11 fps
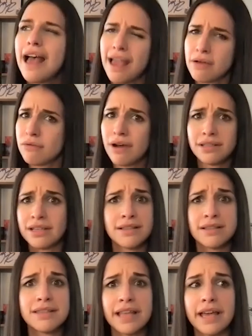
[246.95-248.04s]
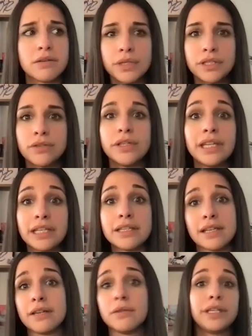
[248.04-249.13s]
and what instead we don't need
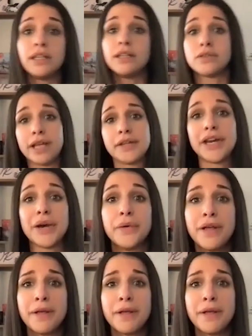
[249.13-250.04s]
and we need to let go.